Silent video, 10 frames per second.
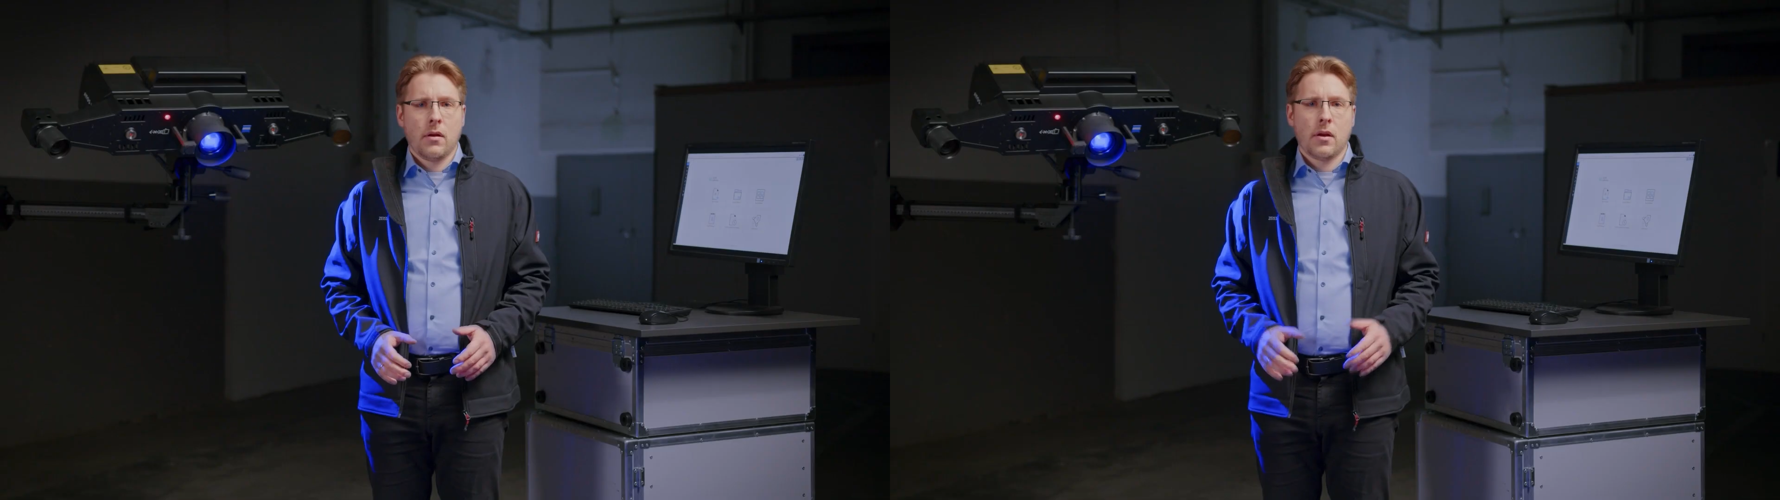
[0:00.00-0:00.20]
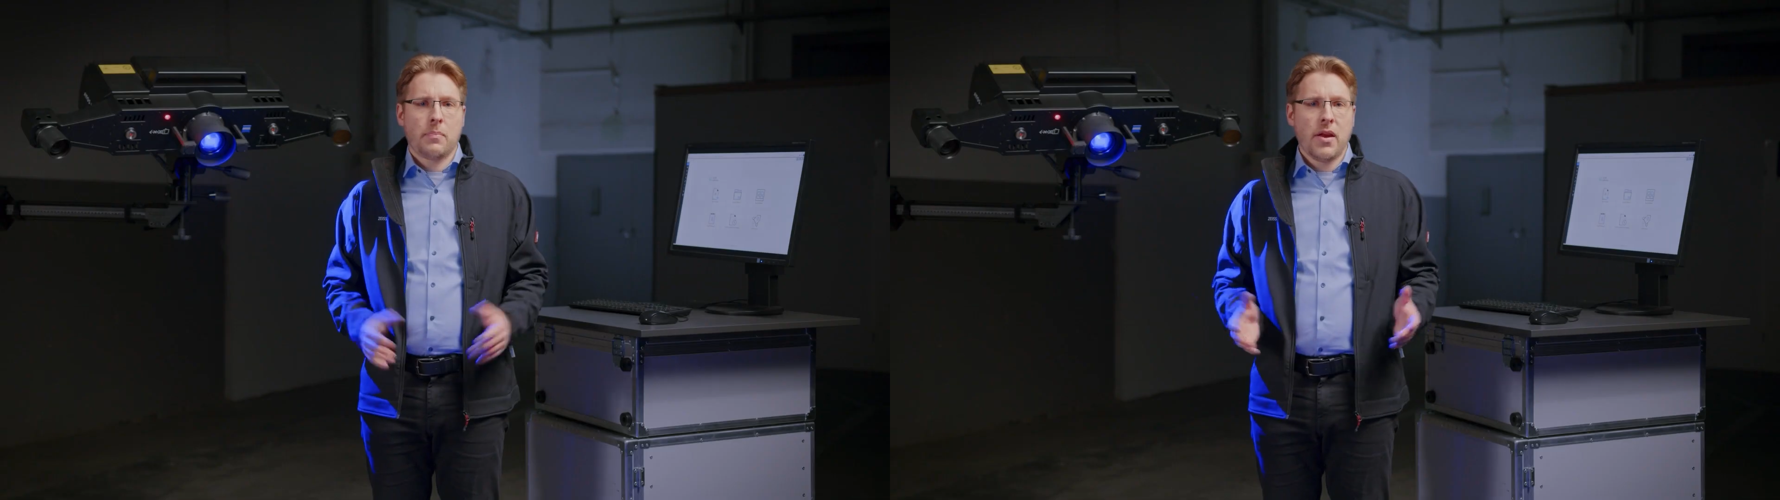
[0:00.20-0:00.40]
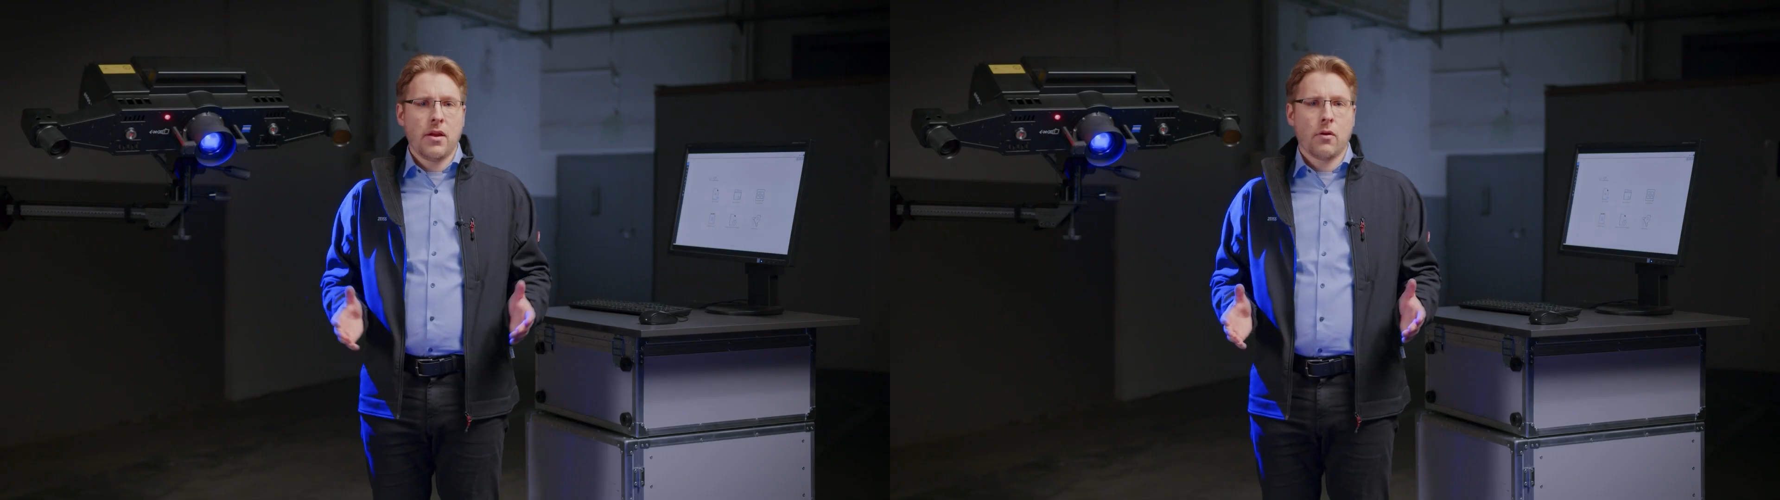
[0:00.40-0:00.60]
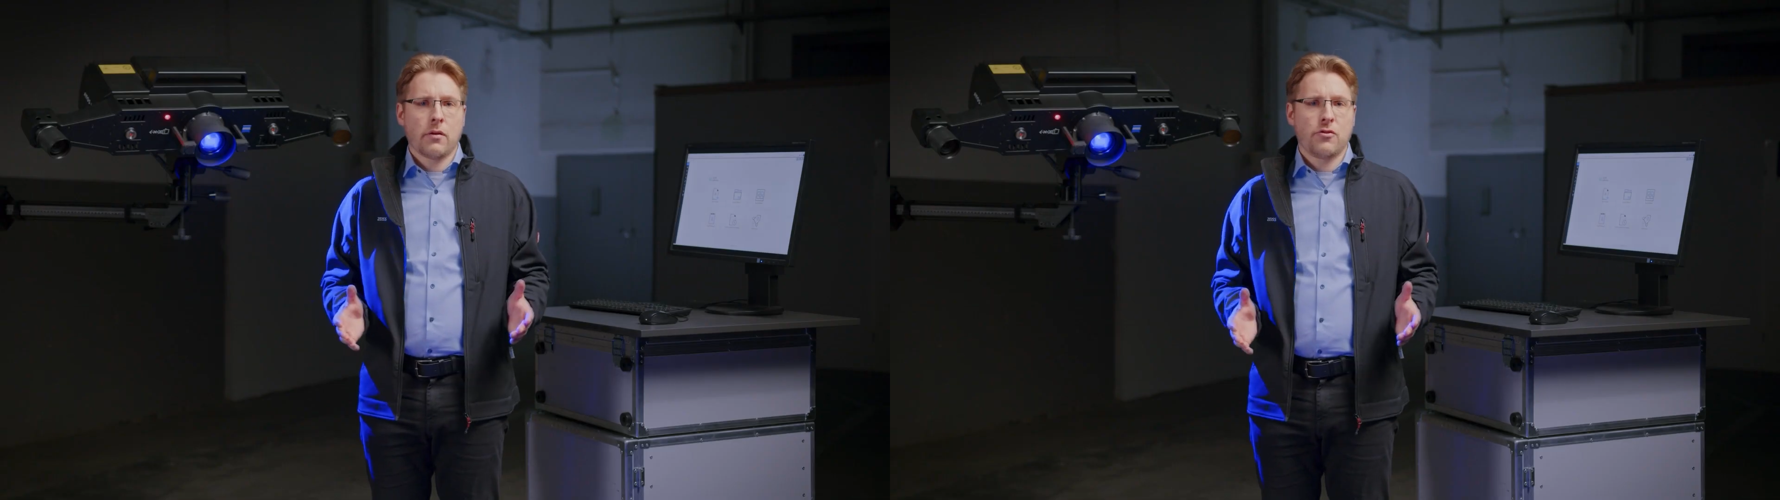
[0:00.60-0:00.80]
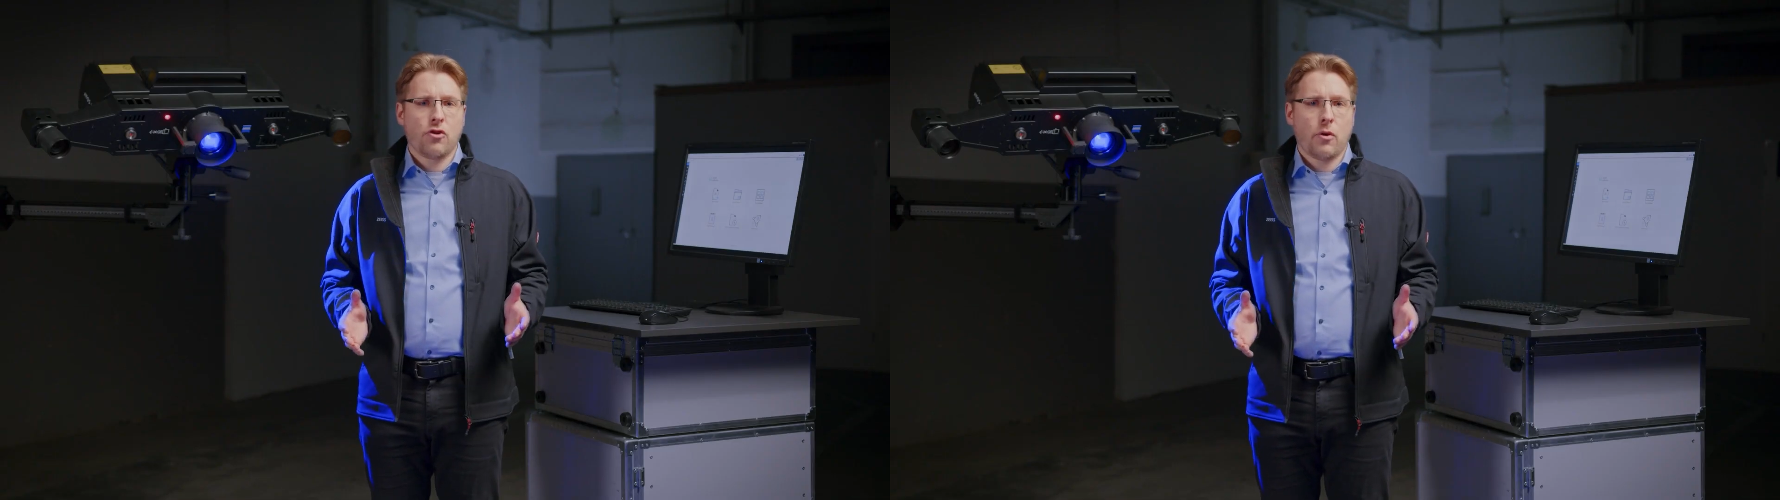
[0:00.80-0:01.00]
Depending on
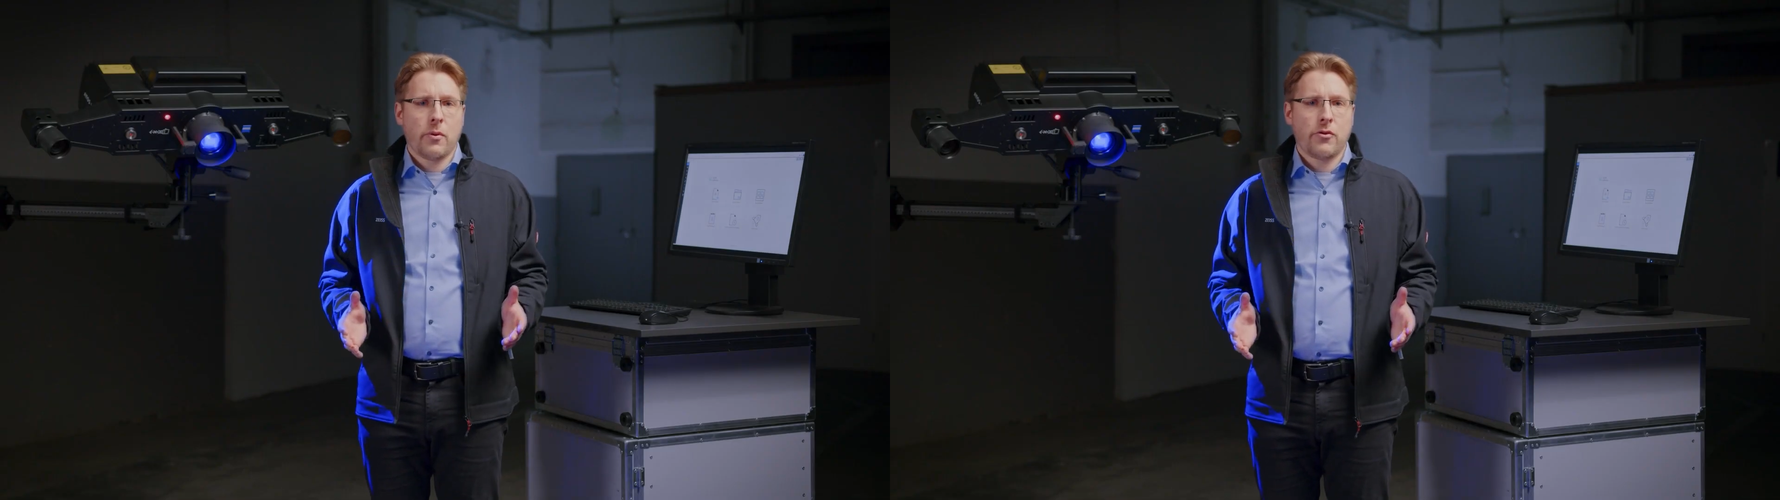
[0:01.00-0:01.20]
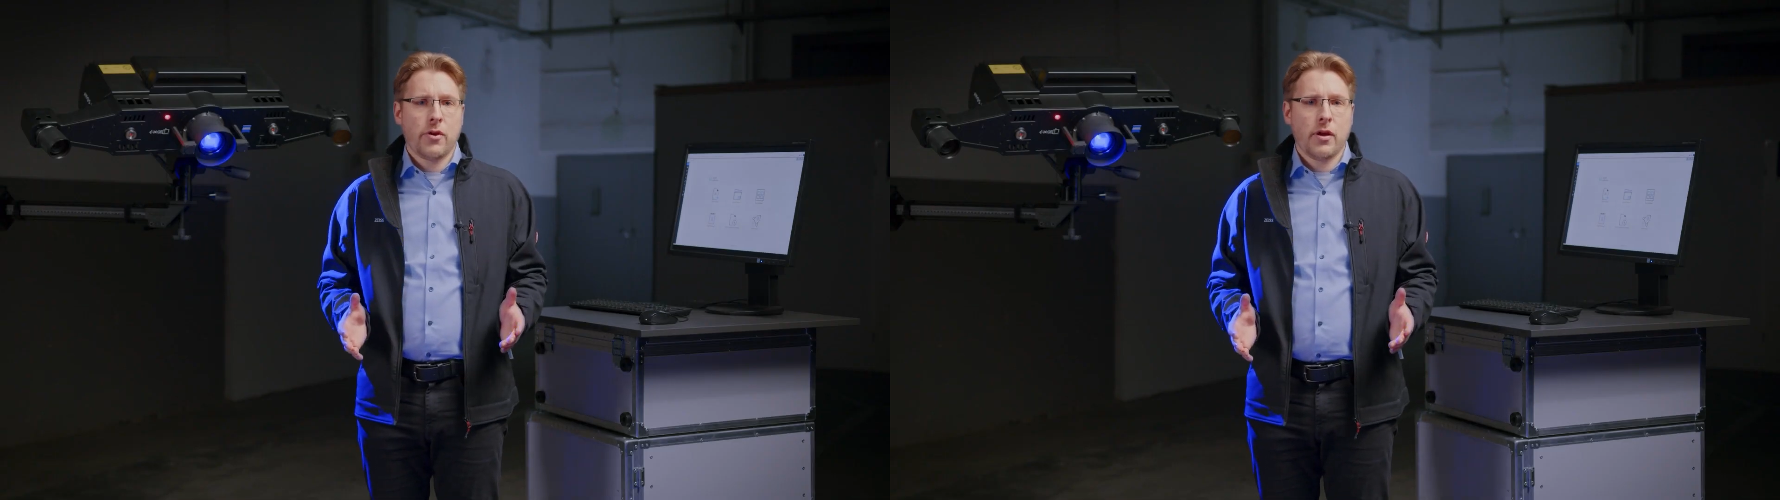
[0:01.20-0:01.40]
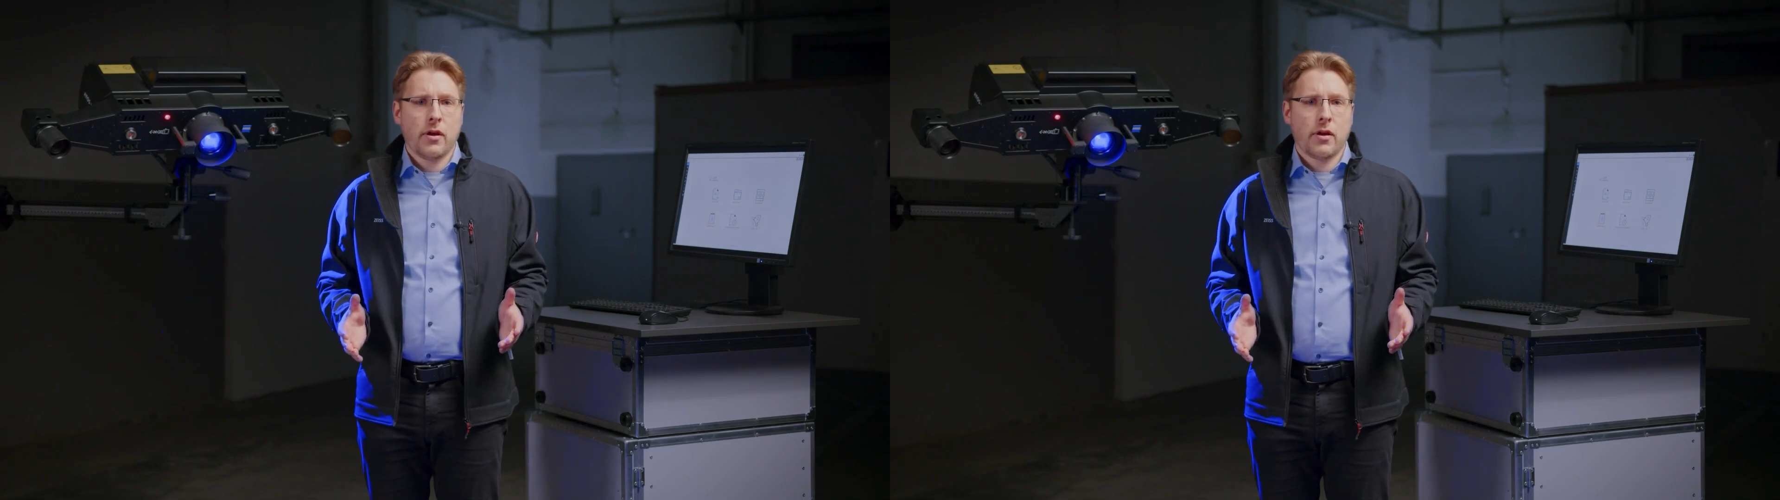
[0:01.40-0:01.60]
the geometry,